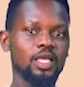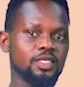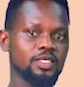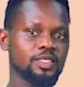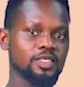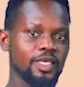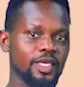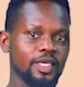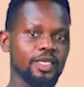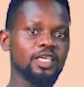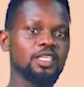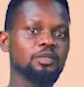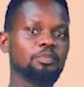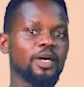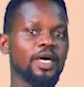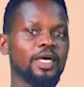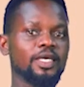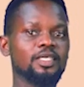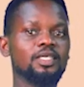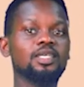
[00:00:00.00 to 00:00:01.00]
is headed
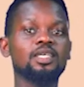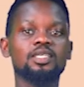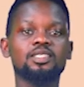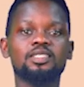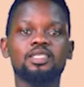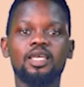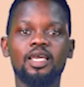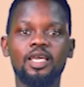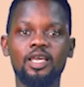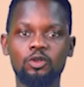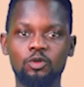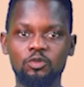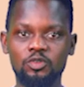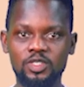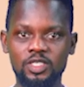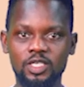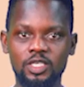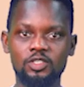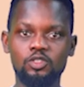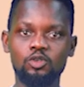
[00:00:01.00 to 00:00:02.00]
by the head of
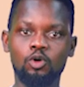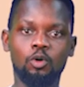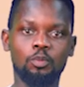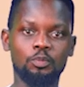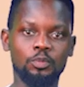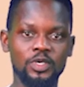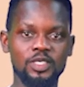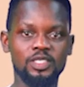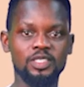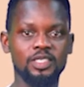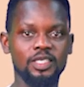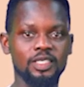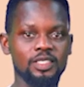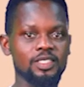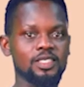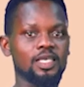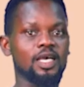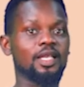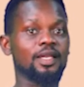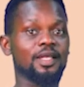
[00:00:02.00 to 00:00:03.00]
state or
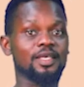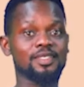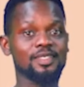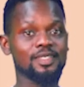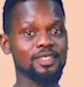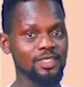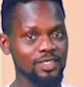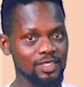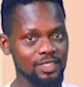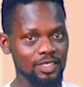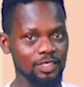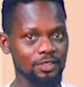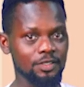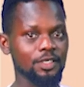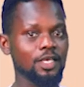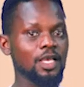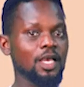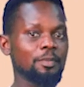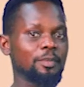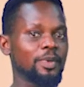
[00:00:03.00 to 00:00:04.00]
president and assisted
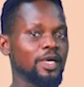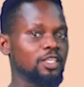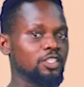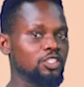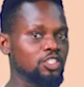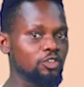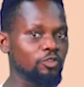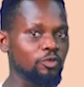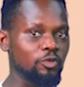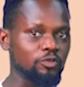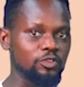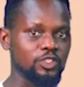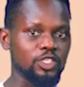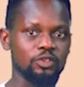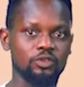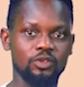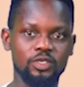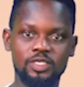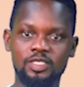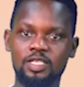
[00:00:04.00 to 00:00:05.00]
by the chief of
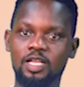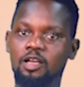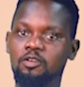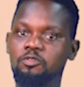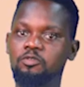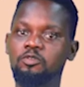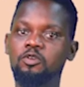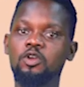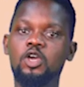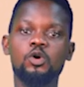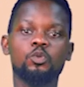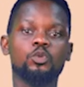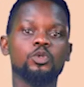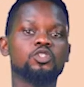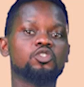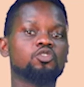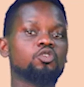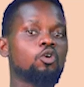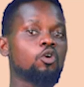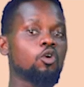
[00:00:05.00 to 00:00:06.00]
general staff,
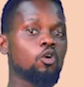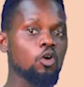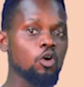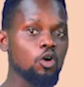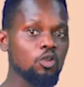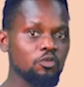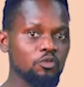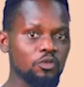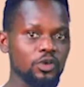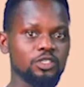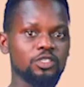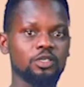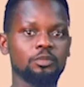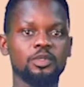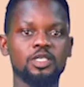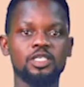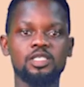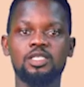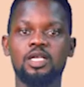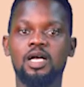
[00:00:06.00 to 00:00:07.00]
with all federal
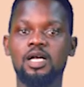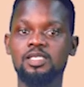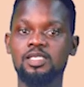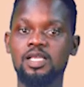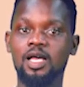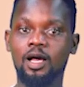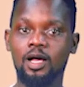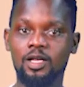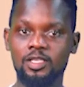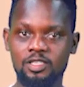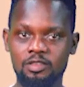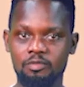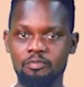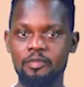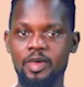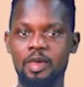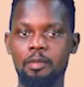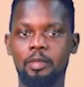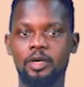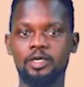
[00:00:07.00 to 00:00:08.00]
ministers as
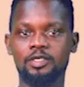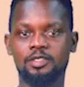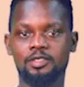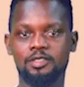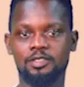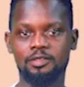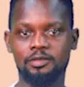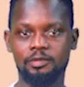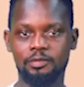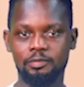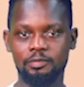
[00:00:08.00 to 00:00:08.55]
members.